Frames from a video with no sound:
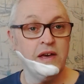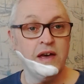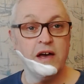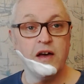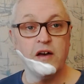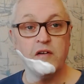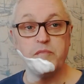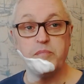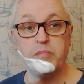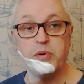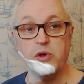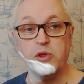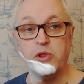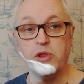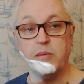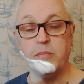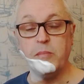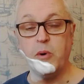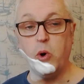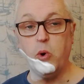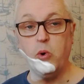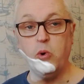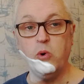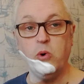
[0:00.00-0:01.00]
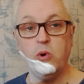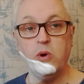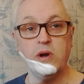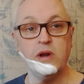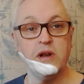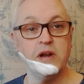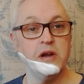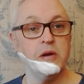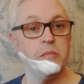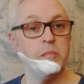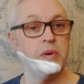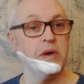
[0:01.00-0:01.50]
I've put them all
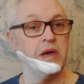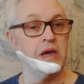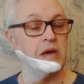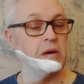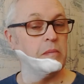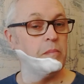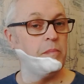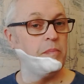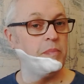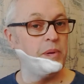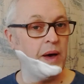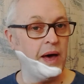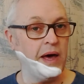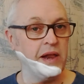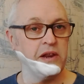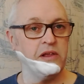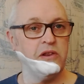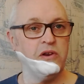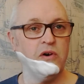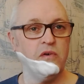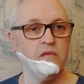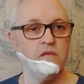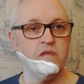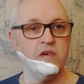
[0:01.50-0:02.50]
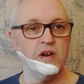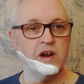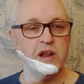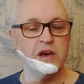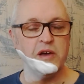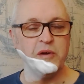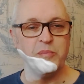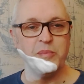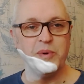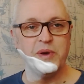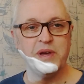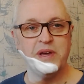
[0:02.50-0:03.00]
in a big padded
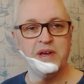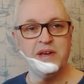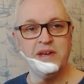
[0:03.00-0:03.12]
envelope,